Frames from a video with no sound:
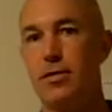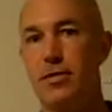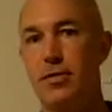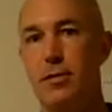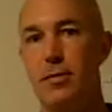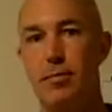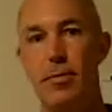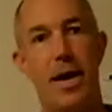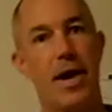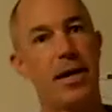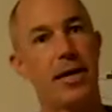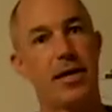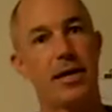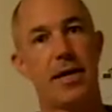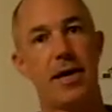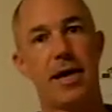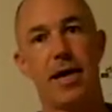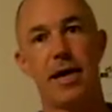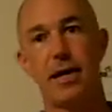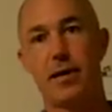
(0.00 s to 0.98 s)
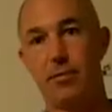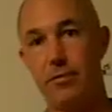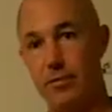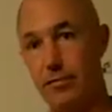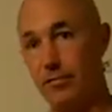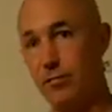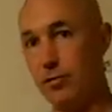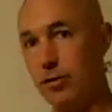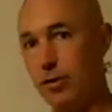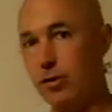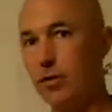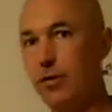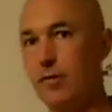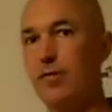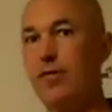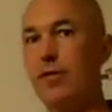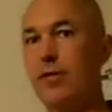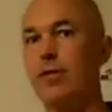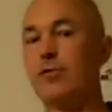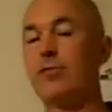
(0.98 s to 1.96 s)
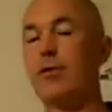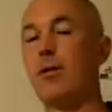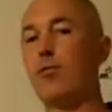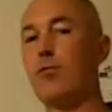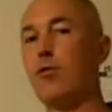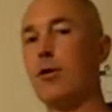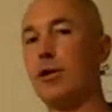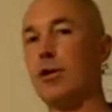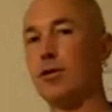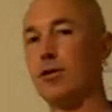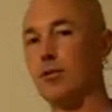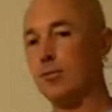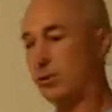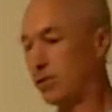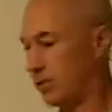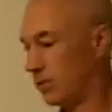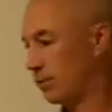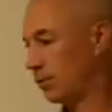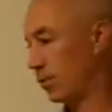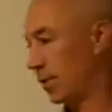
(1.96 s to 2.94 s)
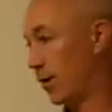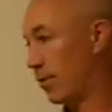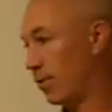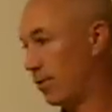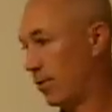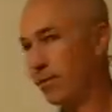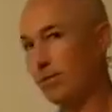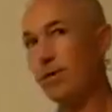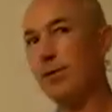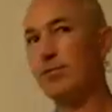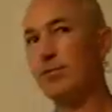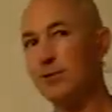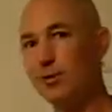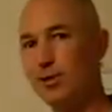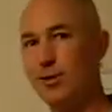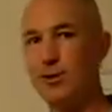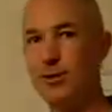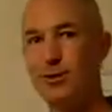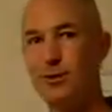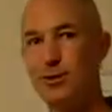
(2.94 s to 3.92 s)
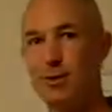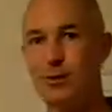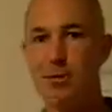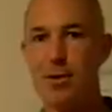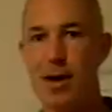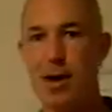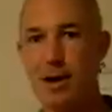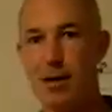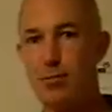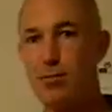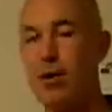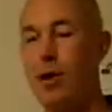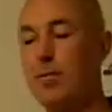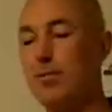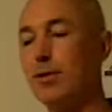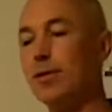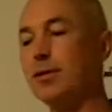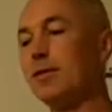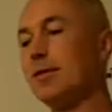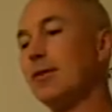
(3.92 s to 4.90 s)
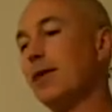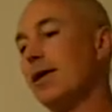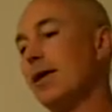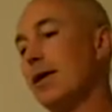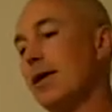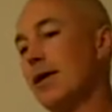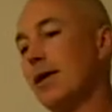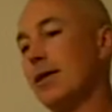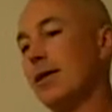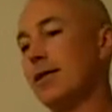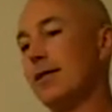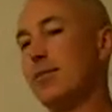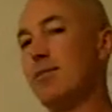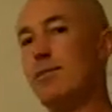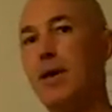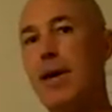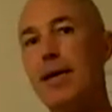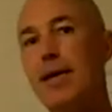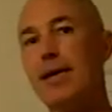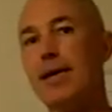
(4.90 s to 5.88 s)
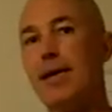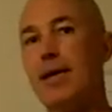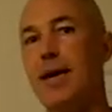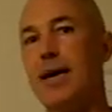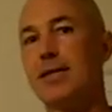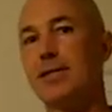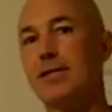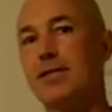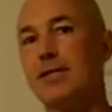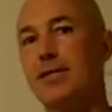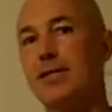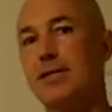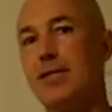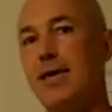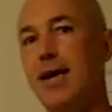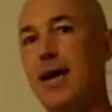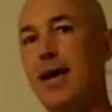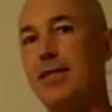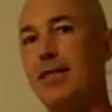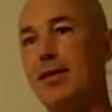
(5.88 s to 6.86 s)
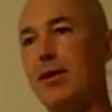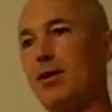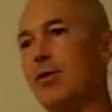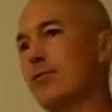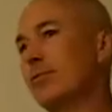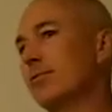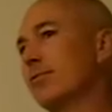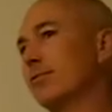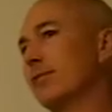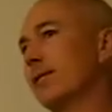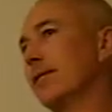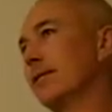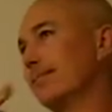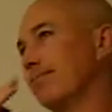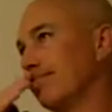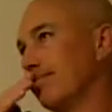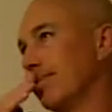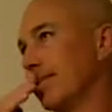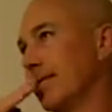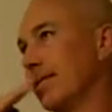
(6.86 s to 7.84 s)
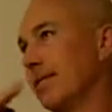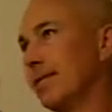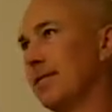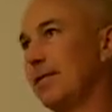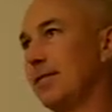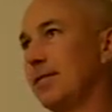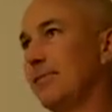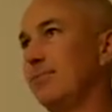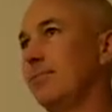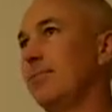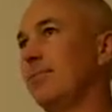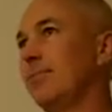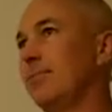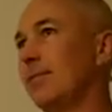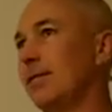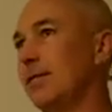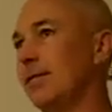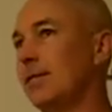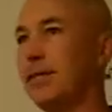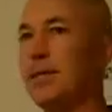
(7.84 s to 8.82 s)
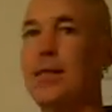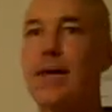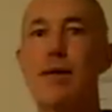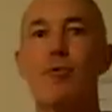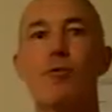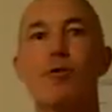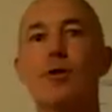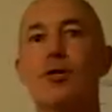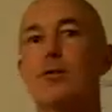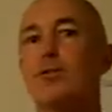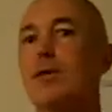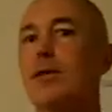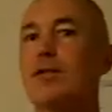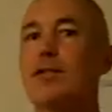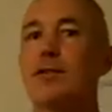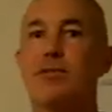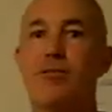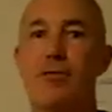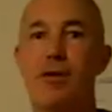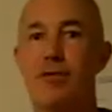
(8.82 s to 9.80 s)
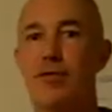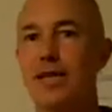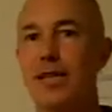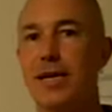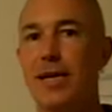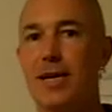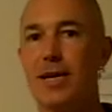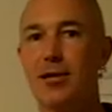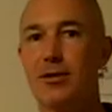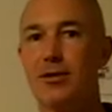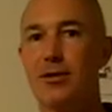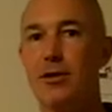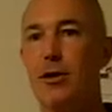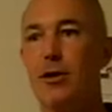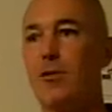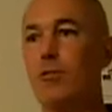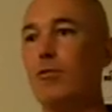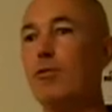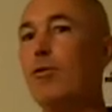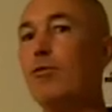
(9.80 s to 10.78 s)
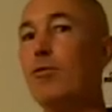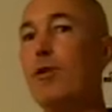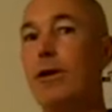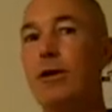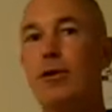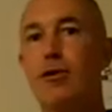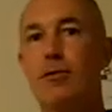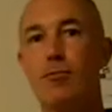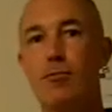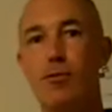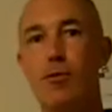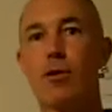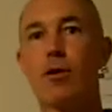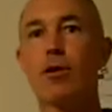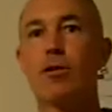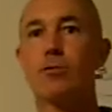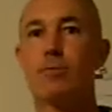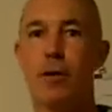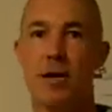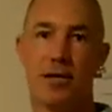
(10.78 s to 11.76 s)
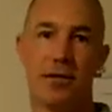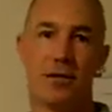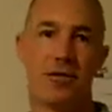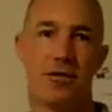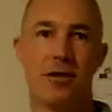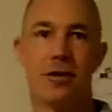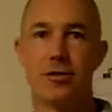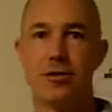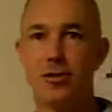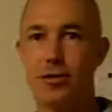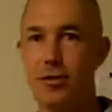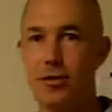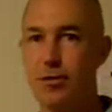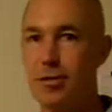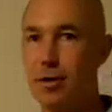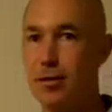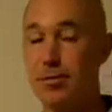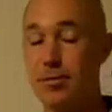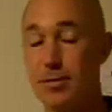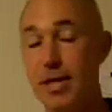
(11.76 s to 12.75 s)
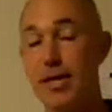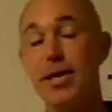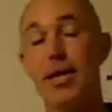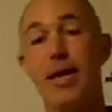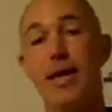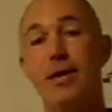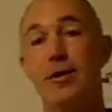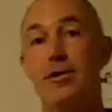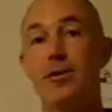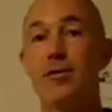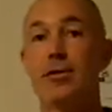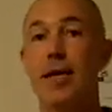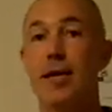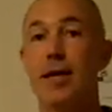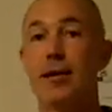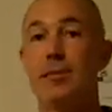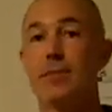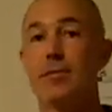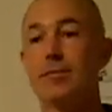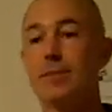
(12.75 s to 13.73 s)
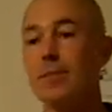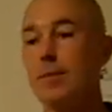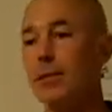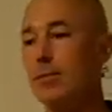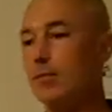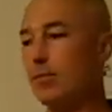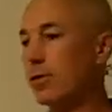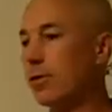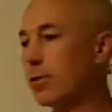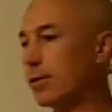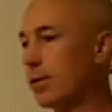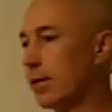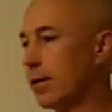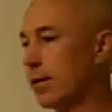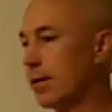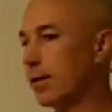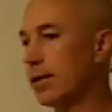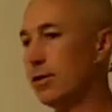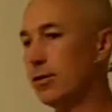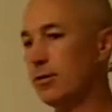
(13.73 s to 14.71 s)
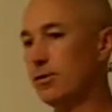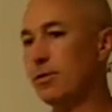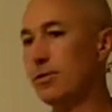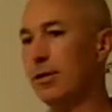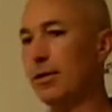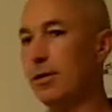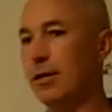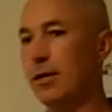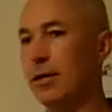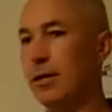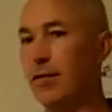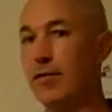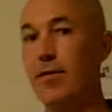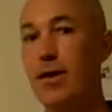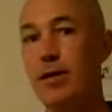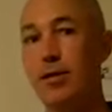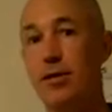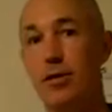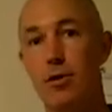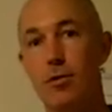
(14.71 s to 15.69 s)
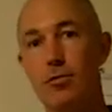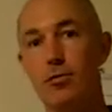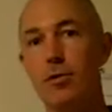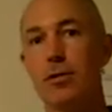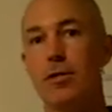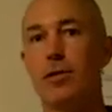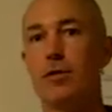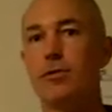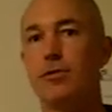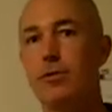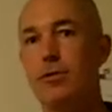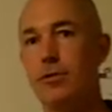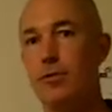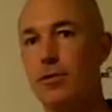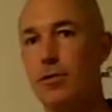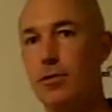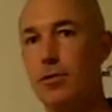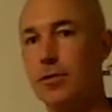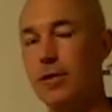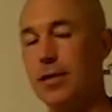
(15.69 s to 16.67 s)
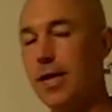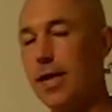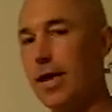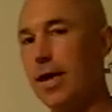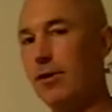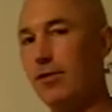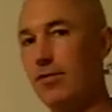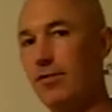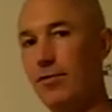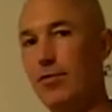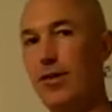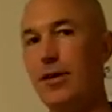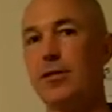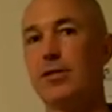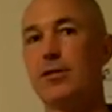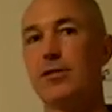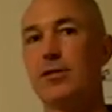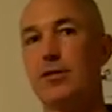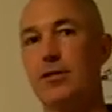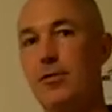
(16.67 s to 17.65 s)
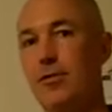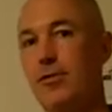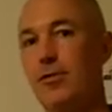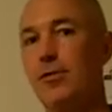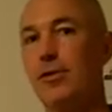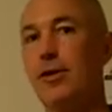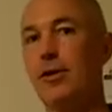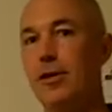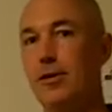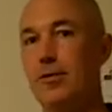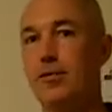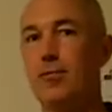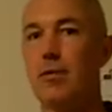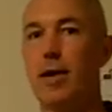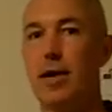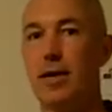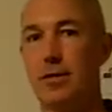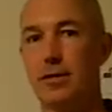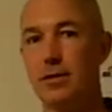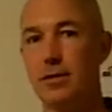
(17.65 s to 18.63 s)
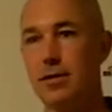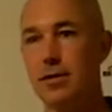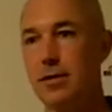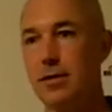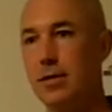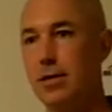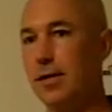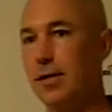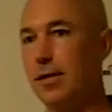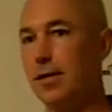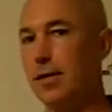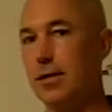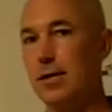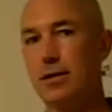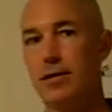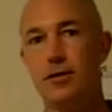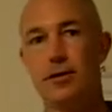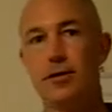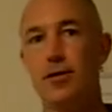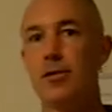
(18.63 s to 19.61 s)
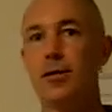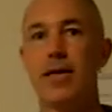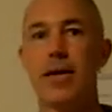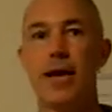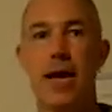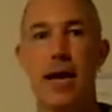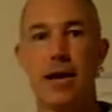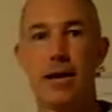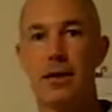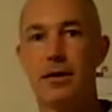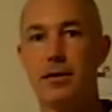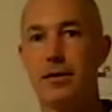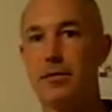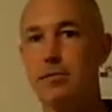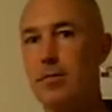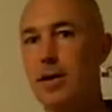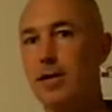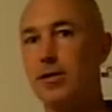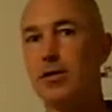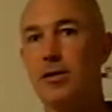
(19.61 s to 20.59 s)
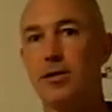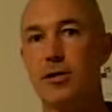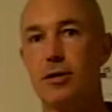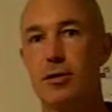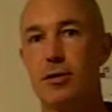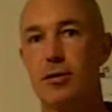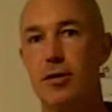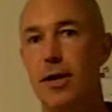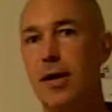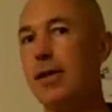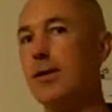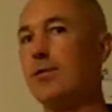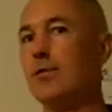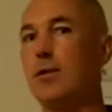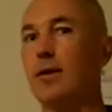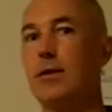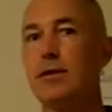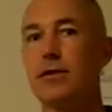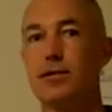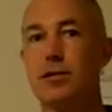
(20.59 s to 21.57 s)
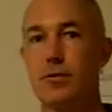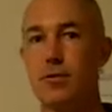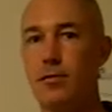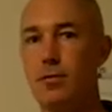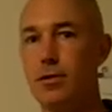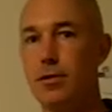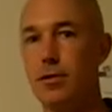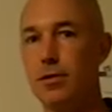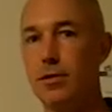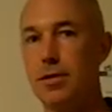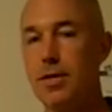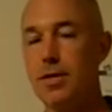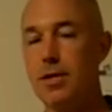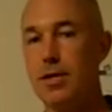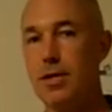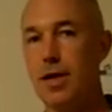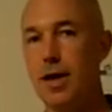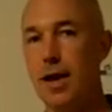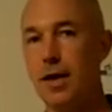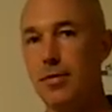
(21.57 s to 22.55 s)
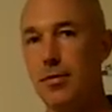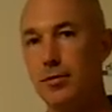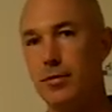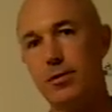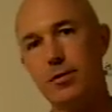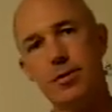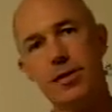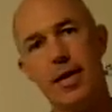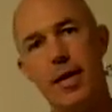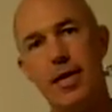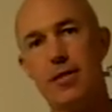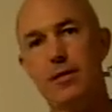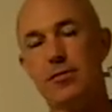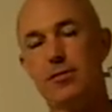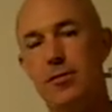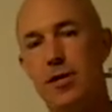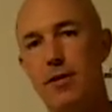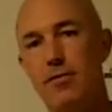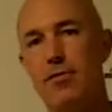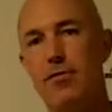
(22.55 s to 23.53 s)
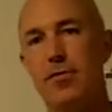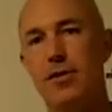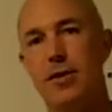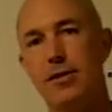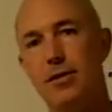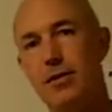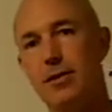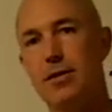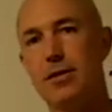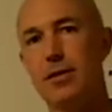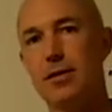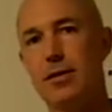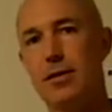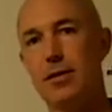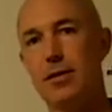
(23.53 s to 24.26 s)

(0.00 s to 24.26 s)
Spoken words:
the bank can, with a good fixed rate mortgage, which is what I want people to use when they're buying our properties, the bank cannot just decide that, oh, well, since it's a lot more expensive for everything else, we want your mortgage balance to also go up. They can't do that. We're in a country, in fact, the only country in the world that has fixed 30-year rates. Go to Canada, Mexico, anywhere else in the world, and they'll look at you with that funny look